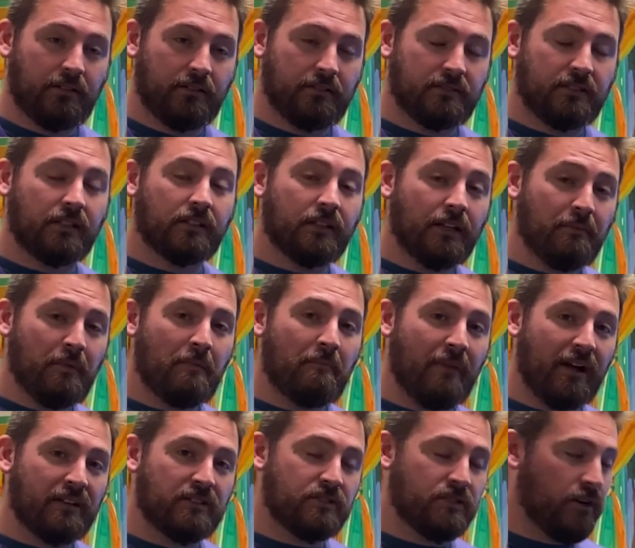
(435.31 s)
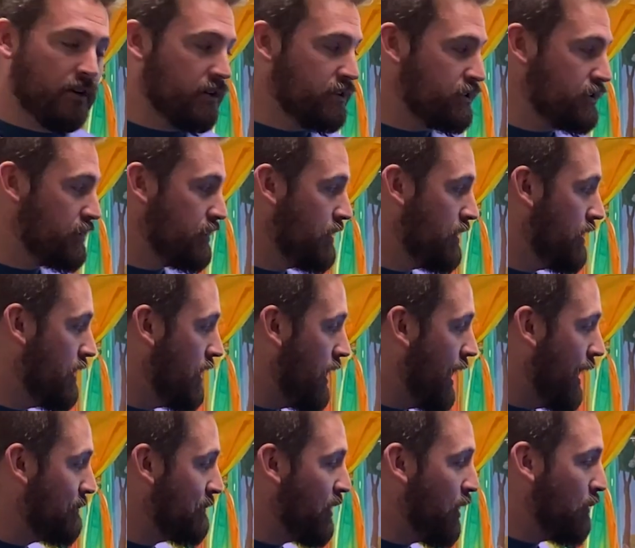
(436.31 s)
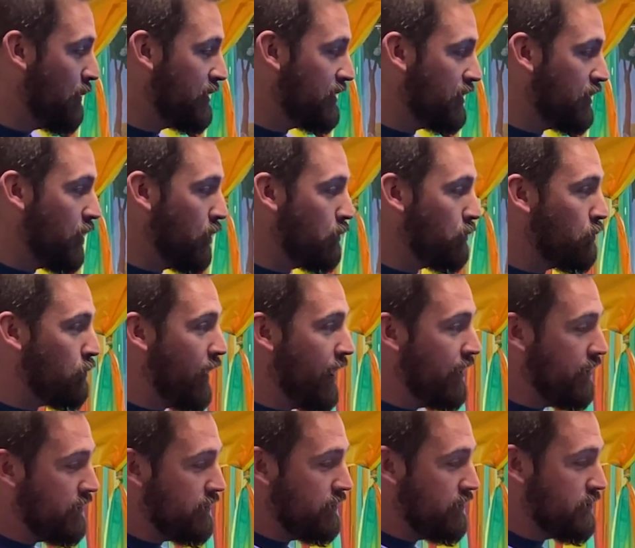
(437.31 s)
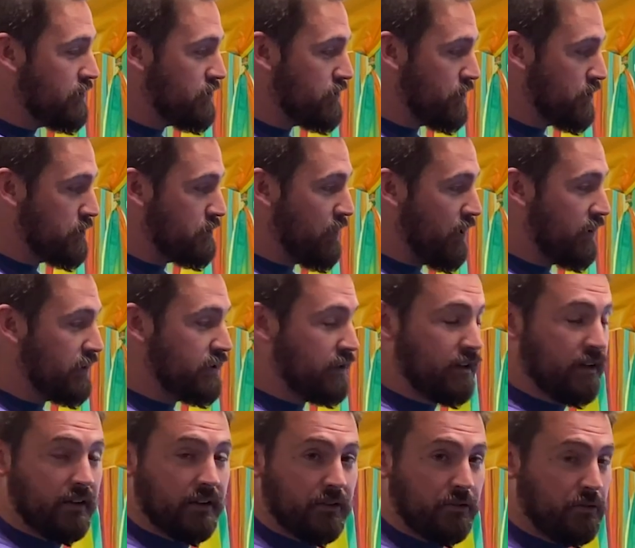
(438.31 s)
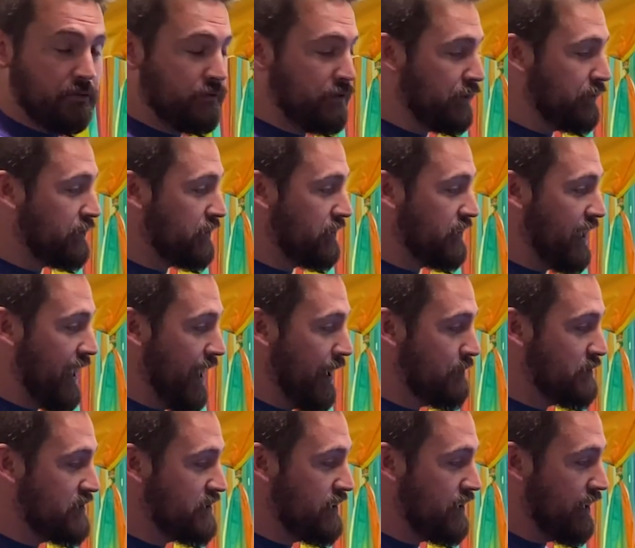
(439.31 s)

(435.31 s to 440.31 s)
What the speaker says: to limit my search, I'm going to go right under the search bar to the little filter tabs